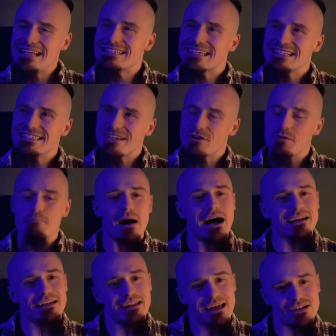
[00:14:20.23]
is considered
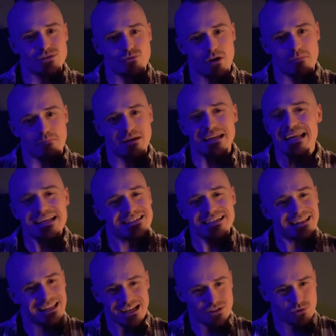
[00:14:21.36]
bad cholesterol, but it isn't
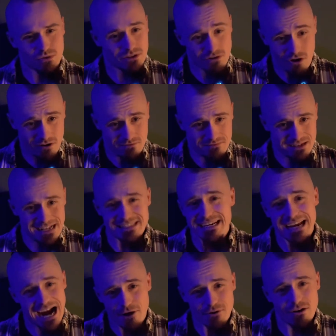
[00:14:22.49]
cholesterol at all. It's a
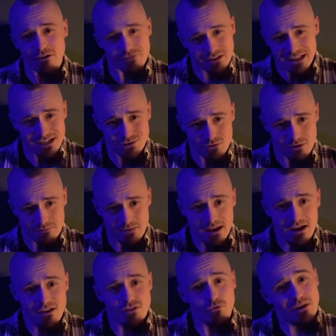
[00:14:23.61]
carrier of cholesterol.
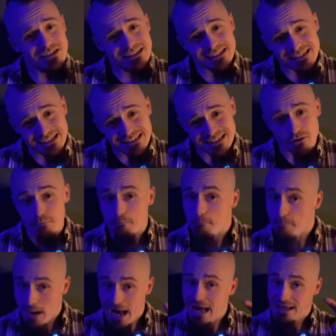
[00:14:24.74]
The reason it's considered
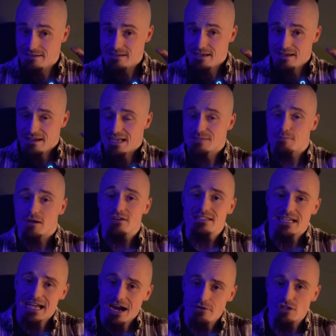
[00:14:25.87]
bad is because
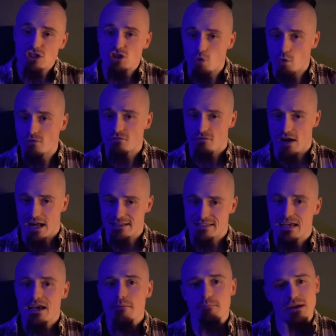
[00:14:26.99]
it carries stored fats
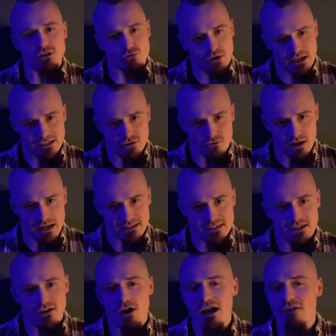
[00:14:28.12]
being
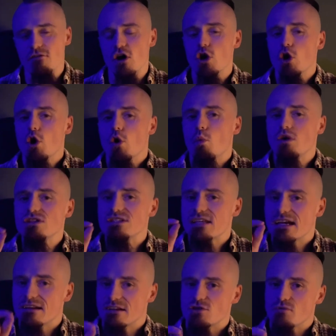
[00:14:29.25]
triglycerides. However, once
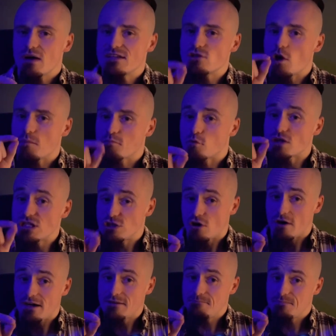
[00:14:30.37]
triglycerides are broken
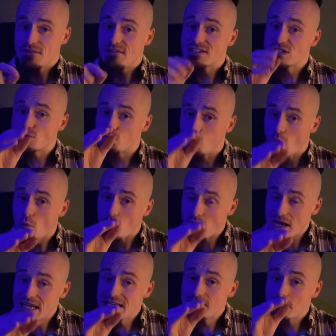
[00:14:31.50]
down, this is what
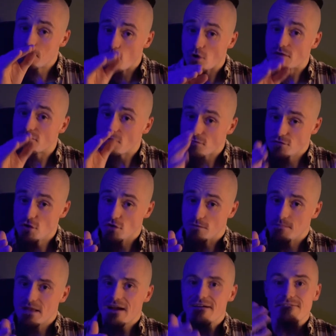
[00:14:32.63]
we burn for fuel,
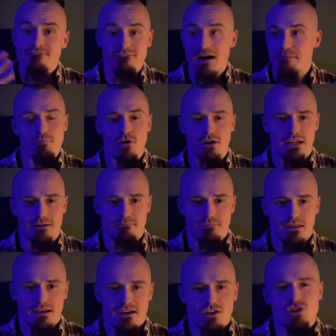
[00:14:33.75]
fat burning.
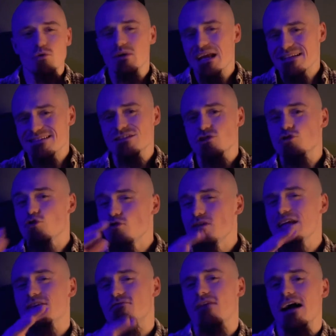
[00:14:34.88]
So in essence, you
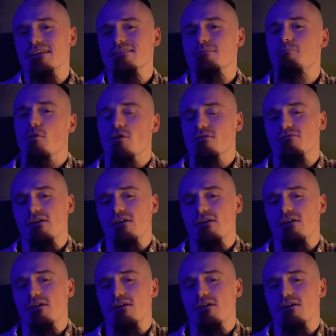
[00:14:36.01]
need fat to burn